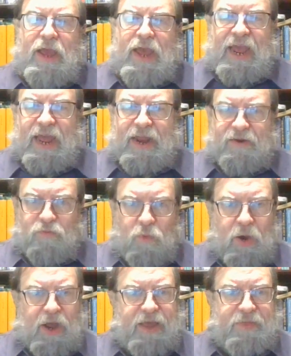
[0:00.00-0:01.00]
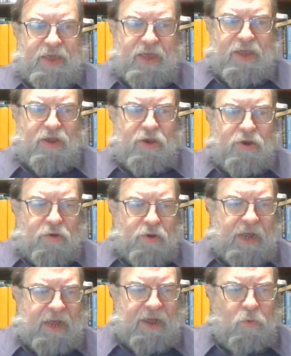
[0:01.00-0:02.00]
and why the
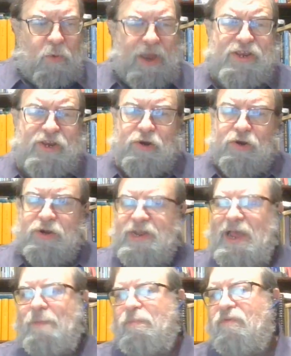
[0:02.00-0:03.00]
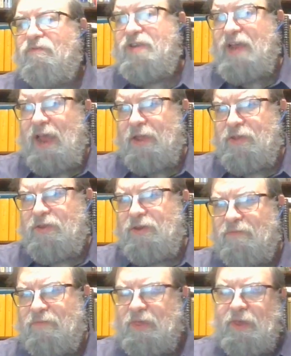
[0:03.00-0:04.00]
Western type of text
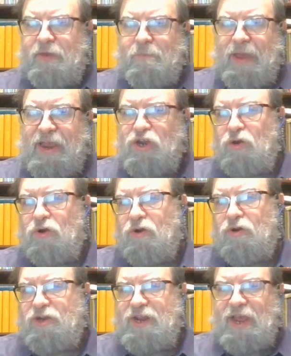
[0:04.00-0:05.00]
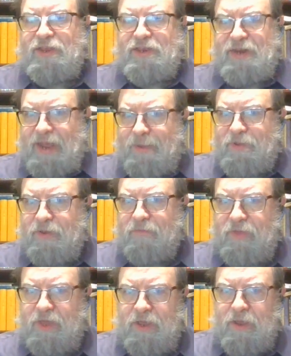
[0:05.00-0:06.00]
of the major text types
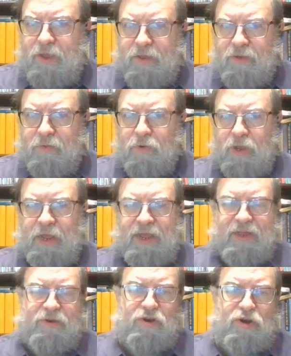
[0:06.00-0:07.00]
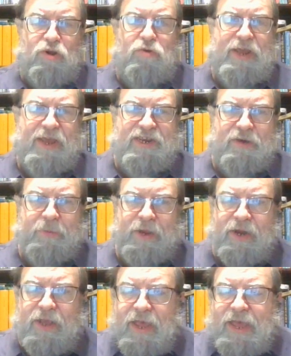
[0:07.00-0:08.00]
of the New
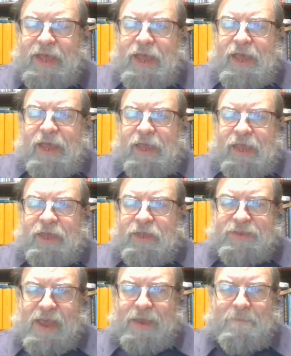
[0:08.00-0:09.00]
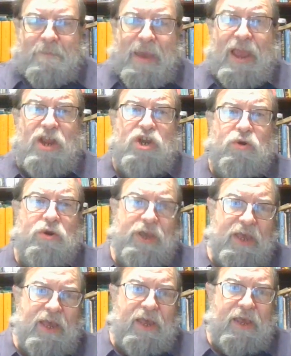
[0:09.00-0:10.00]
Testament is a major
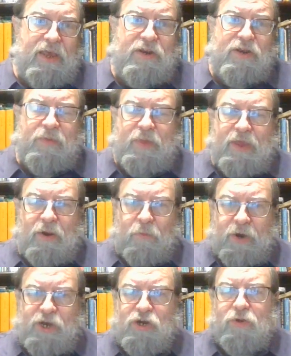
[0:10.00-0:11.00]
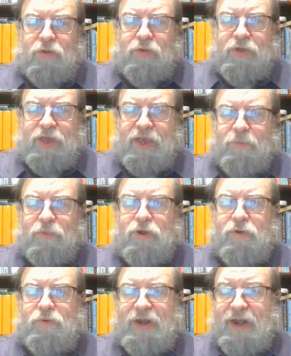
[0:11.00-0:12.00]
key to the original
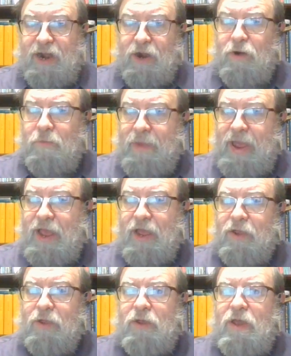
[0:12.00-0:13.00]
Hebrew and Aramaic,